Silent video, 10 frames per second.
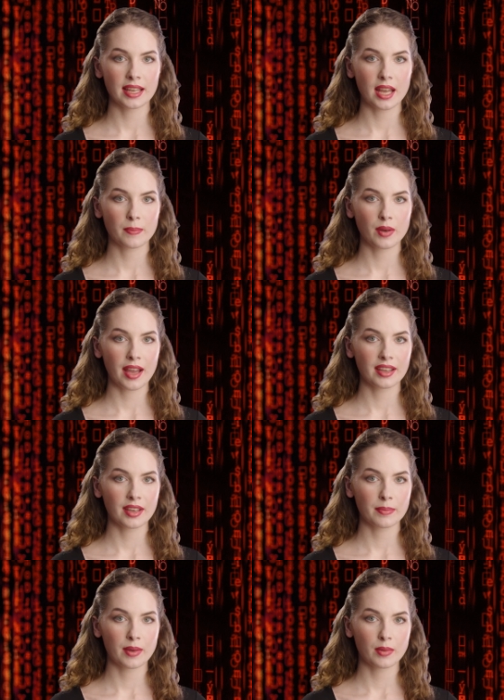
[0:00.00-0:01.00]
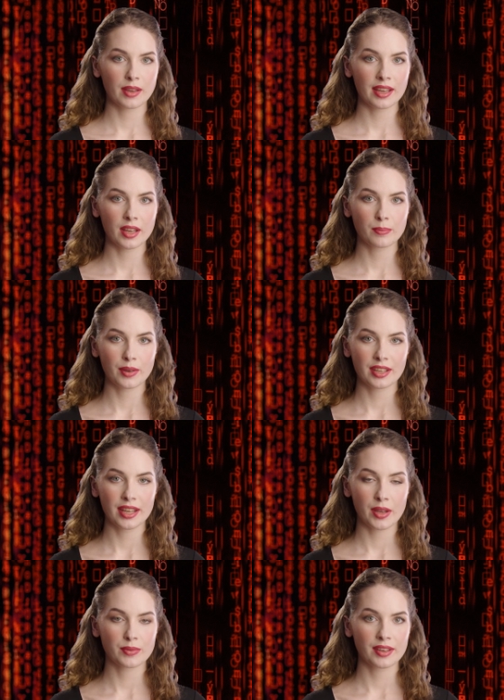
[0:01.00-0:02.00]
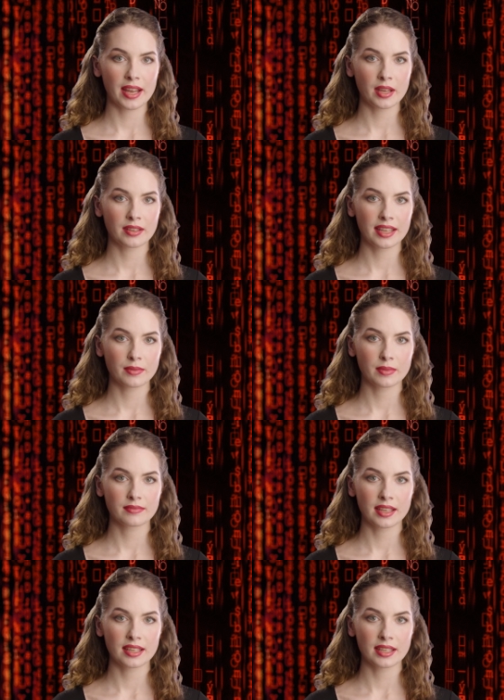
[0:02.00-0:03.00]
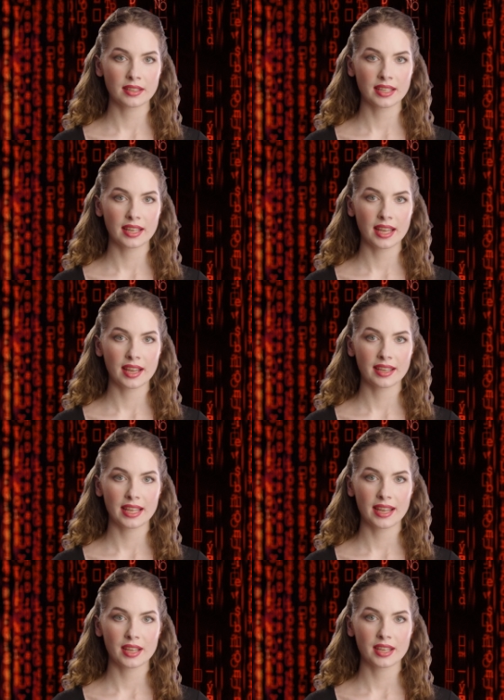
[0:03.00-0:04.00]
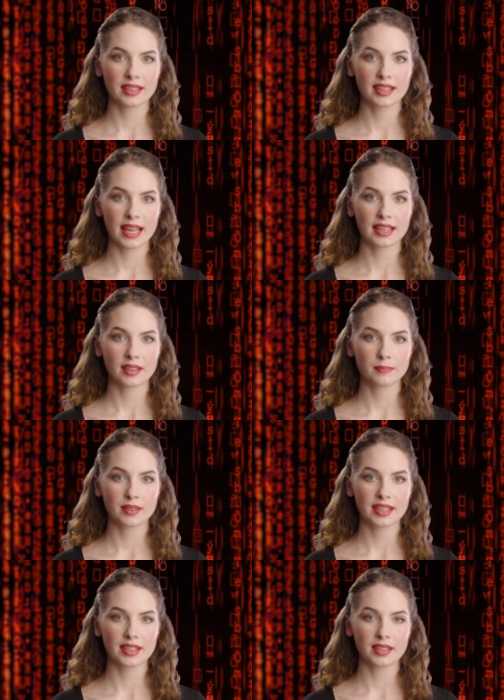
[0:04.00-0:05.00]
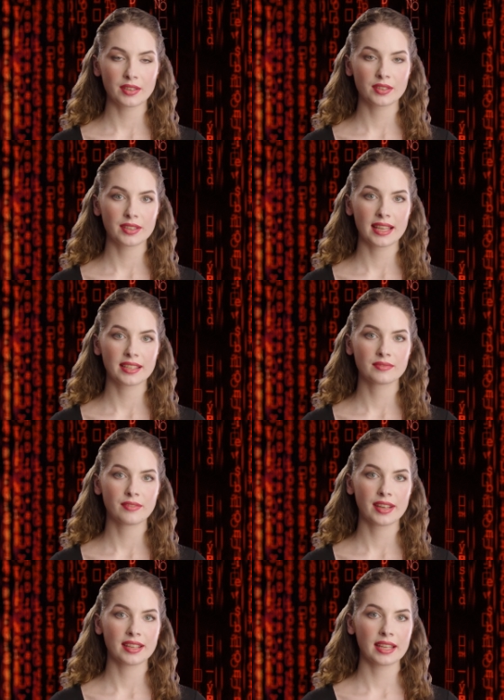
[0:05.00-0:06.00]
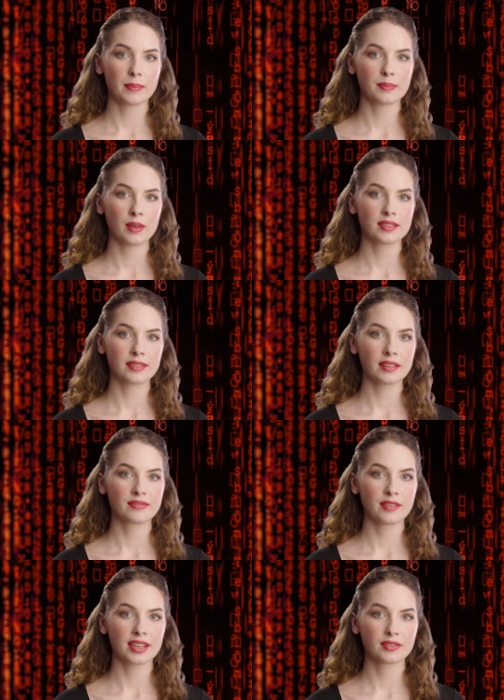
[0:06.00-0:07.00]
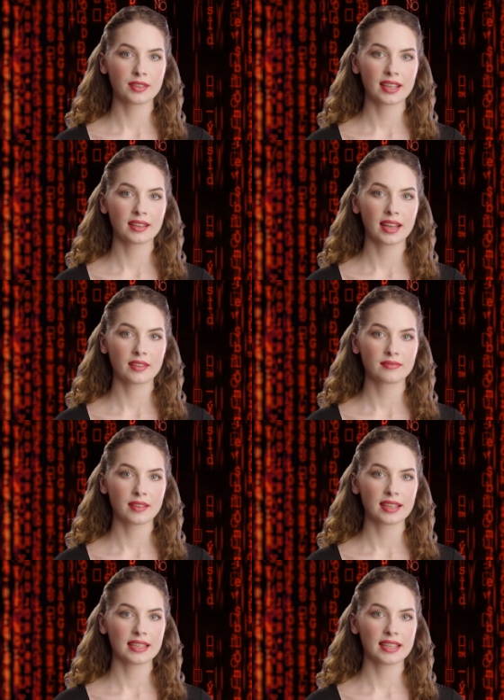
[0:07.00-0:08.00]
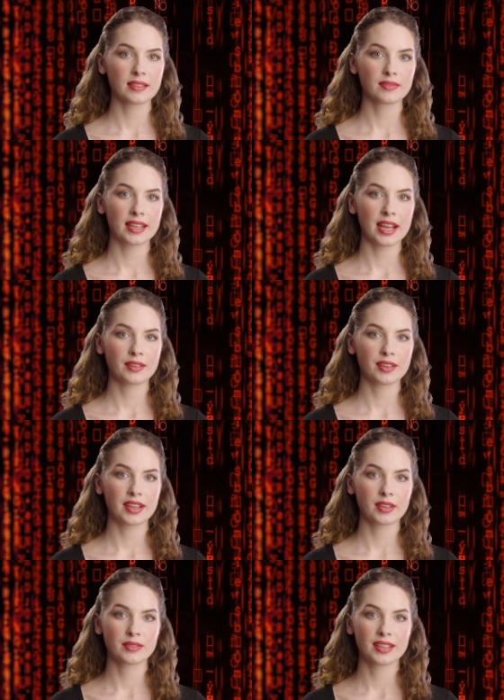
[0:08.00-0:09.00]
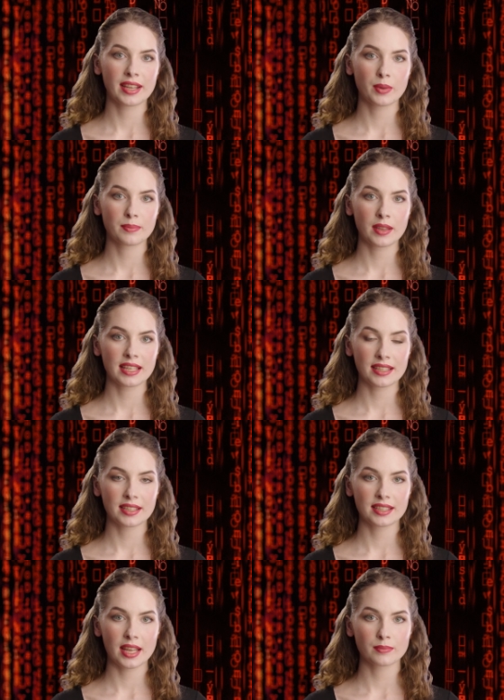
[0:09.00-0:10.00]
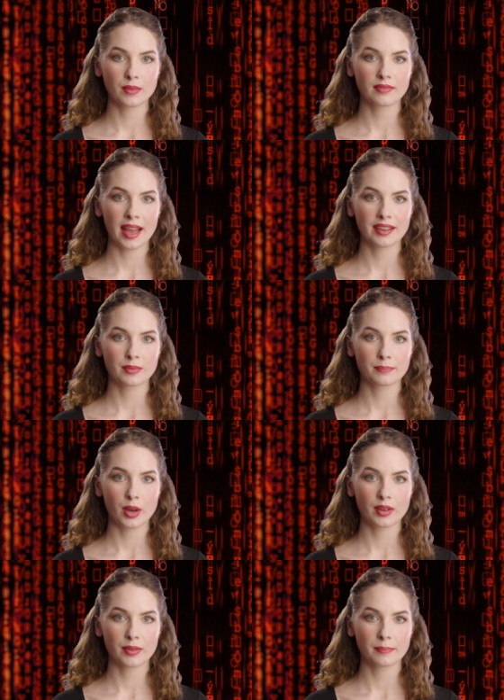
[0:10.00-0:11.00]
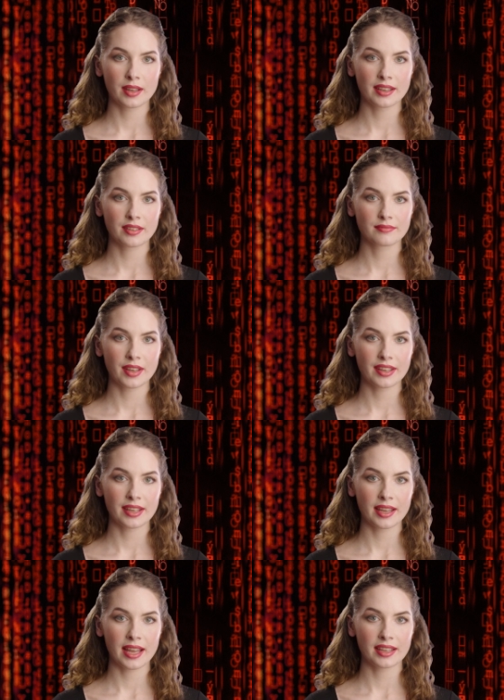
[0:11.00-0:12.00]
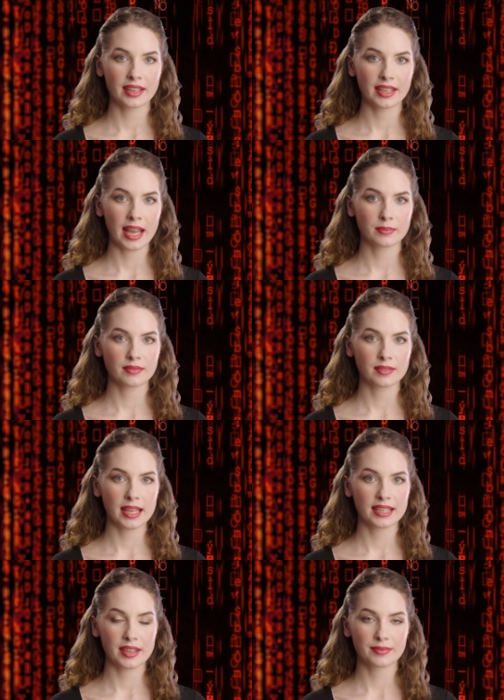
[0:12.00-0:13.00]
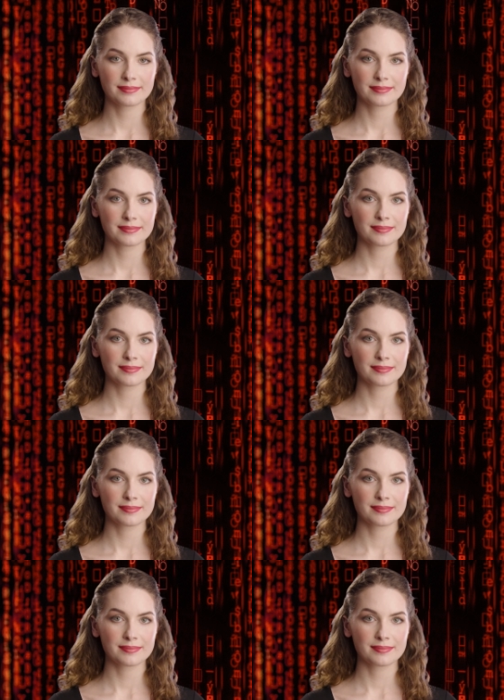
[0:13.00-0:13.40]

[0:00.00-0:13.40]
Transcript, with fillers: the collaboration between human cybersecurity professionals and A I technology has the potential to significantly improve the effectiveness and efficiency of cybersecurity operations and provide a more robust defense against cyber threats.